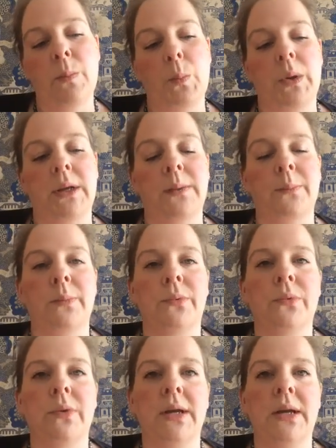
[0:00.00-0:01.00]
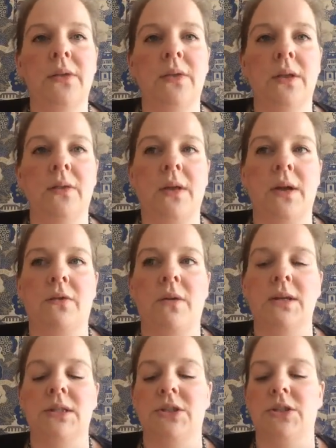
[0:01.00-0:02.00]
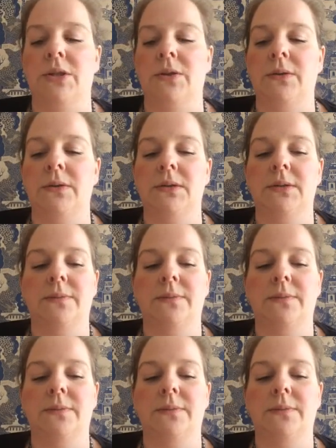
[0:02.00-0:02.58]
I'm going to breathe in that gratitude